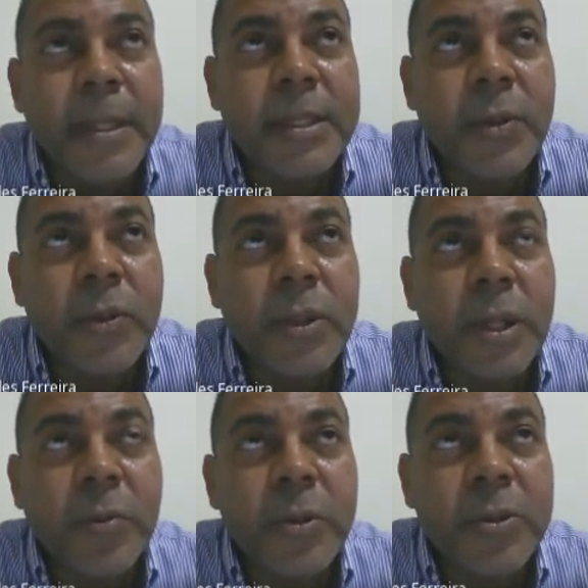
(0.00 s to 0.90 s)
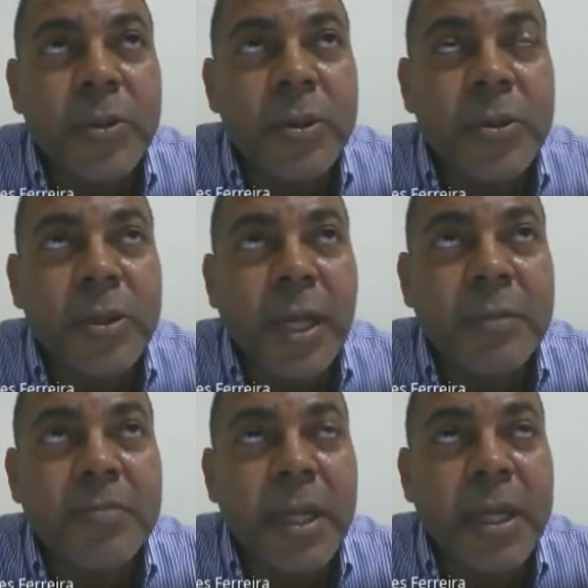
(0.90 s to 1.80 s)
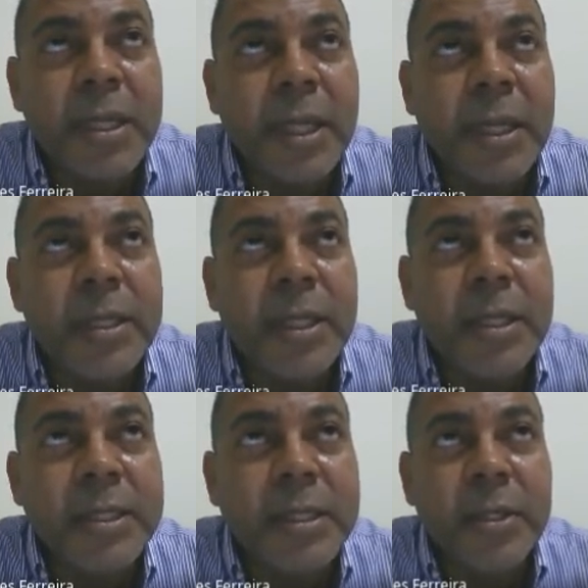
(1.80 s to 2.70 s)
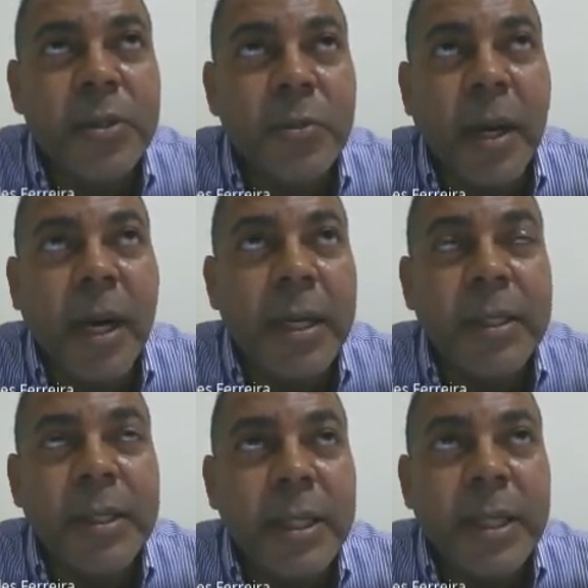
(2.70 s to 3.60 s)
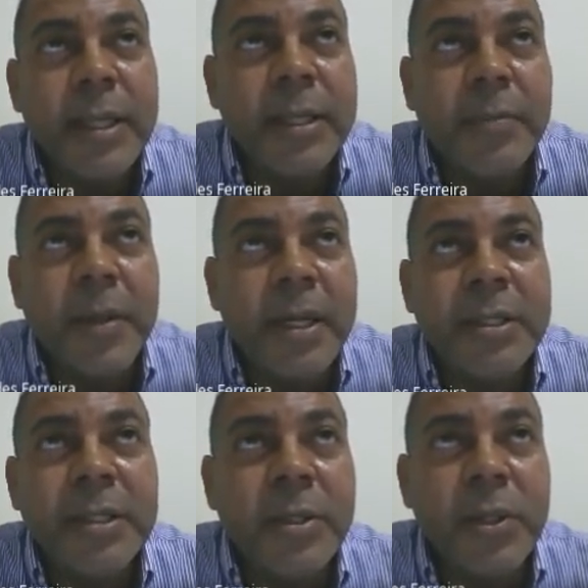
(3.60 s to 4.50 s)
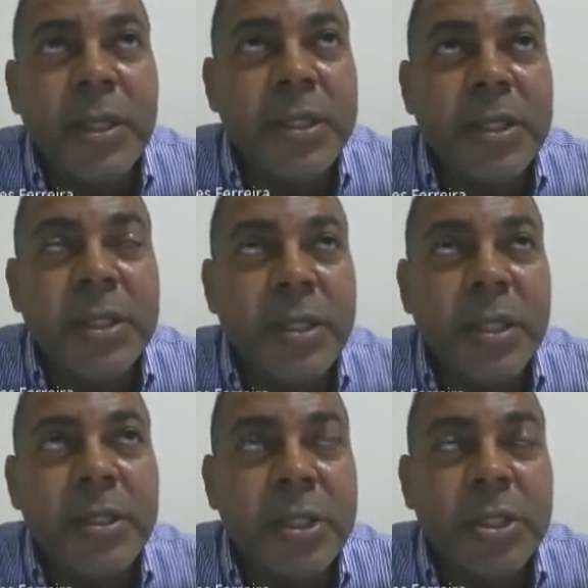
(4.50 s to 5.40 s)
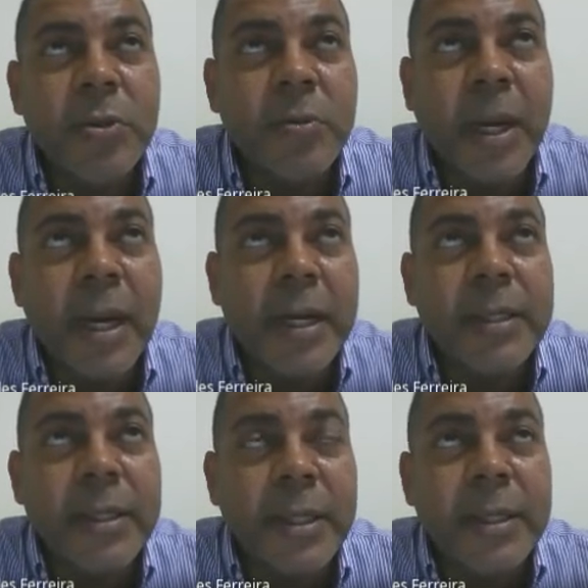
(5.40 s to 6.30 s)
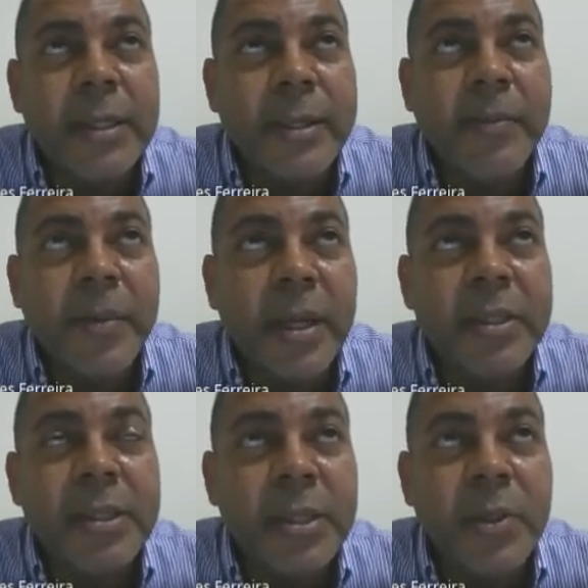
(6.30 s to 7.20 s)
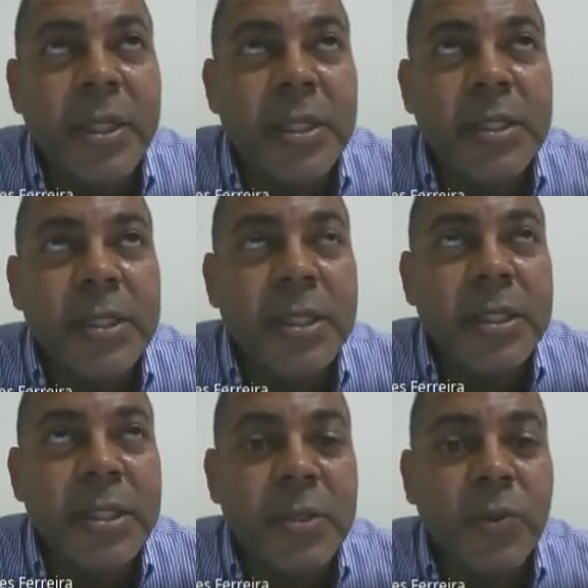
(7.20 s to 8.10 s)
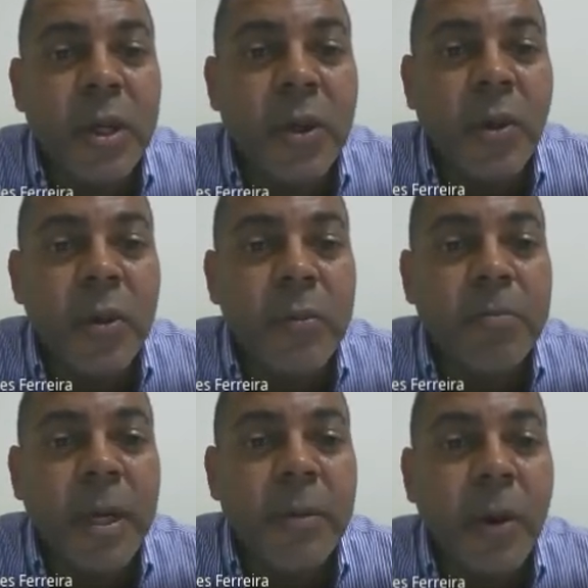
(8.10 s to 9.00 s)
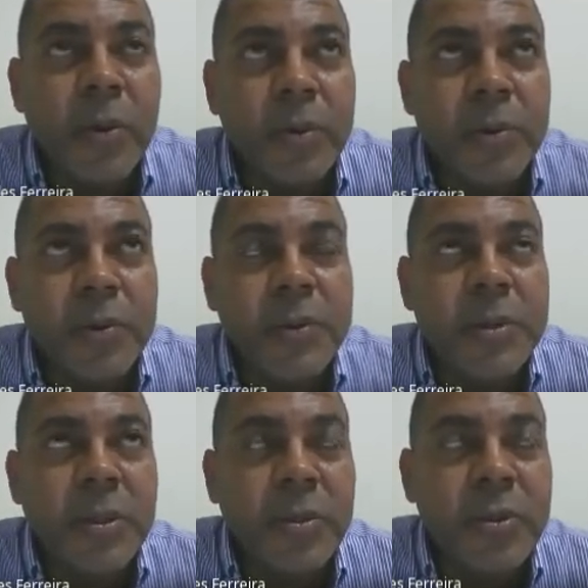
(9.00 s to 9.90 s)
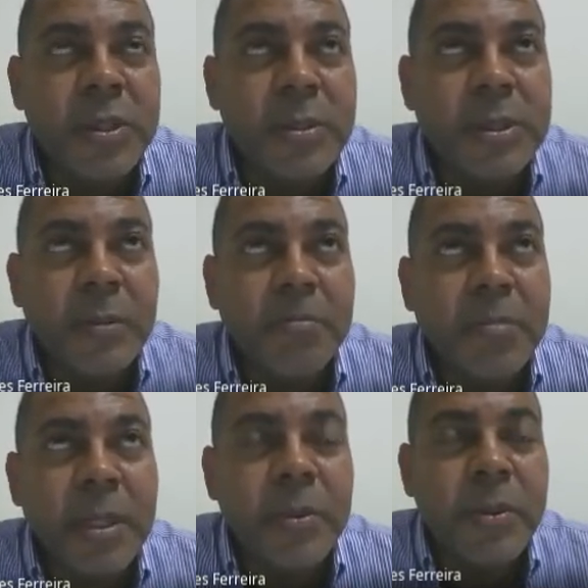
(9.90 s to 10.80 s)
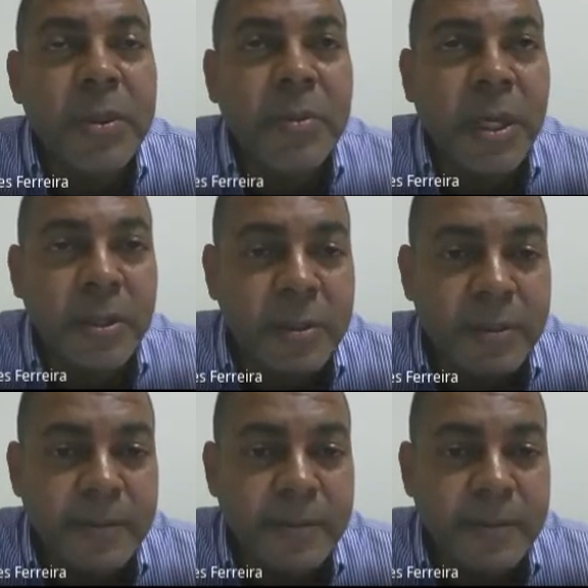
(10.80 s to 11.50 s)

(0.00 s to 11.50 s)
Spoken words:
good opportunity to get money, and they start to buy, and the price increase, and they still buy, the price increase, and this is what we call bubble. So you see some bubble in the market.